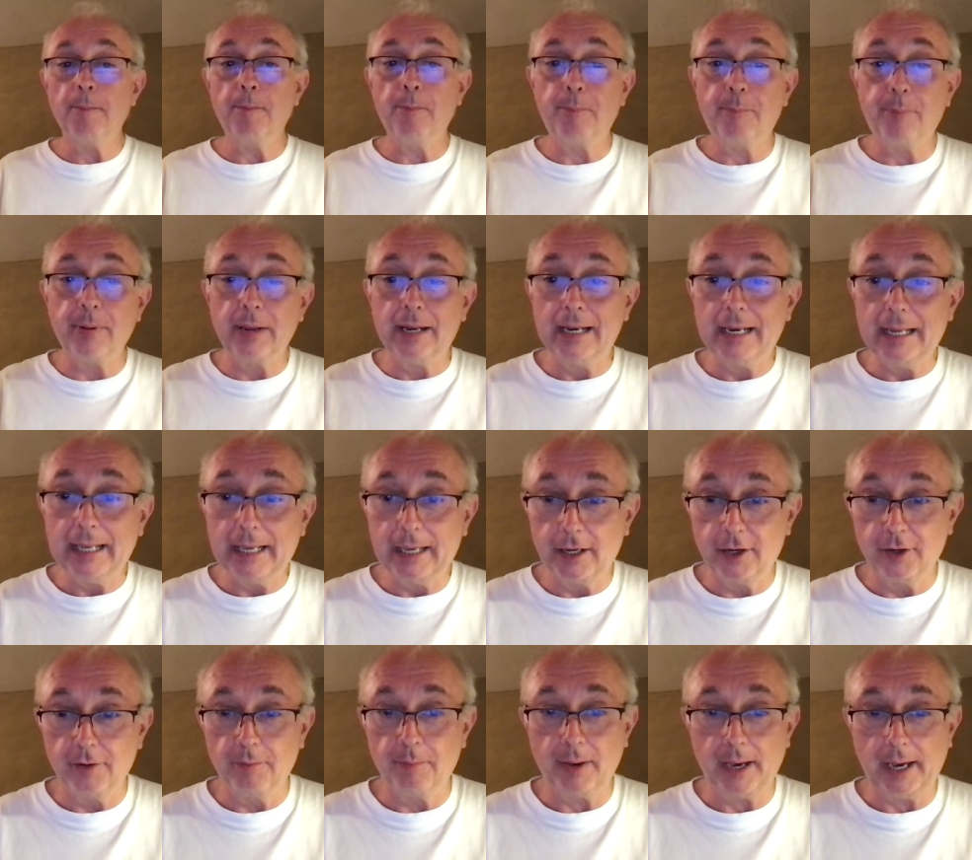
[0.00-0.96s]

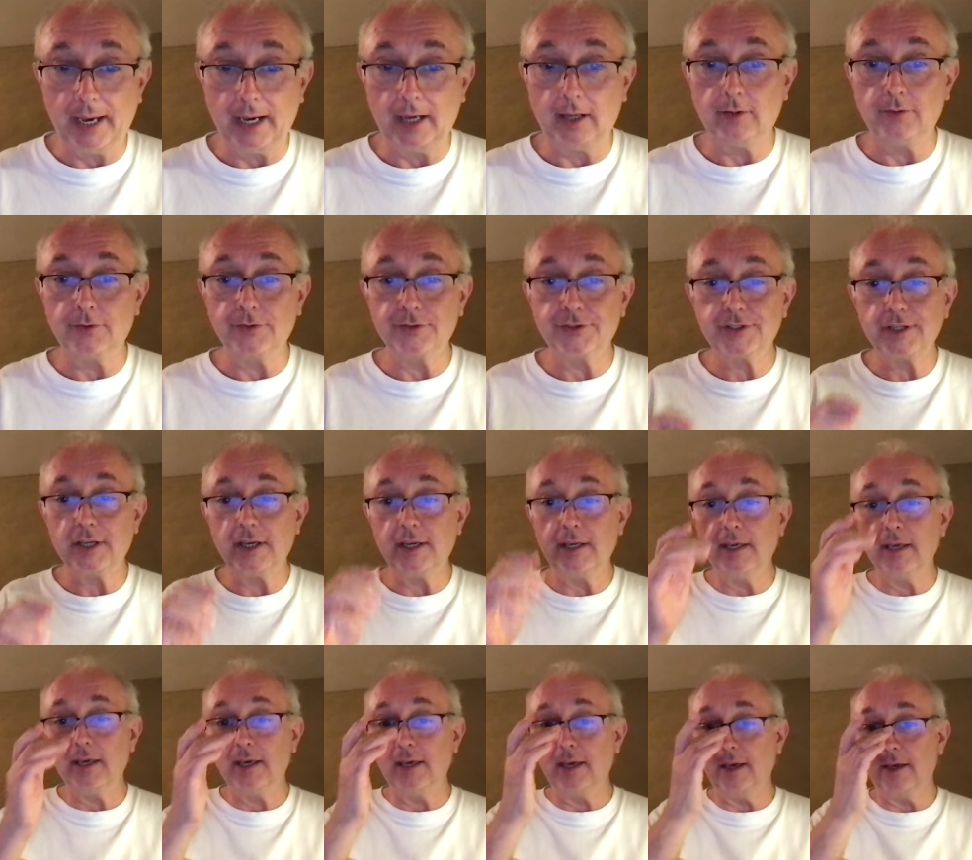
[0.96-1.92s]
billion pounds a
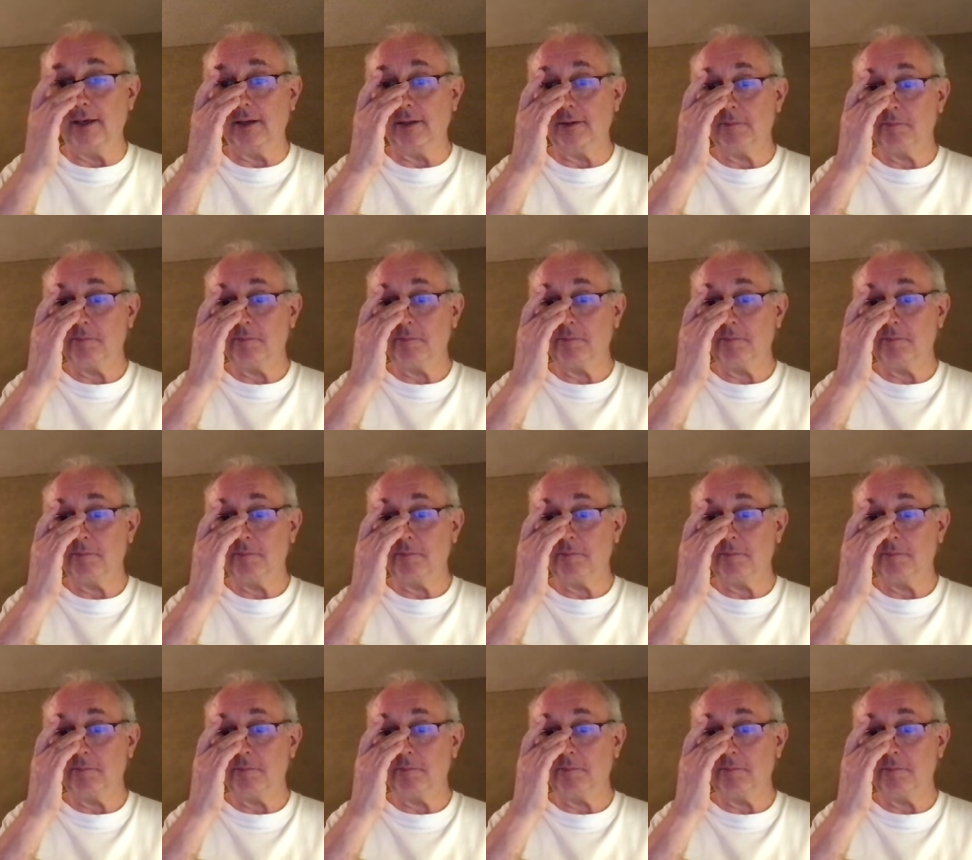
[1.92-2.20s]
year.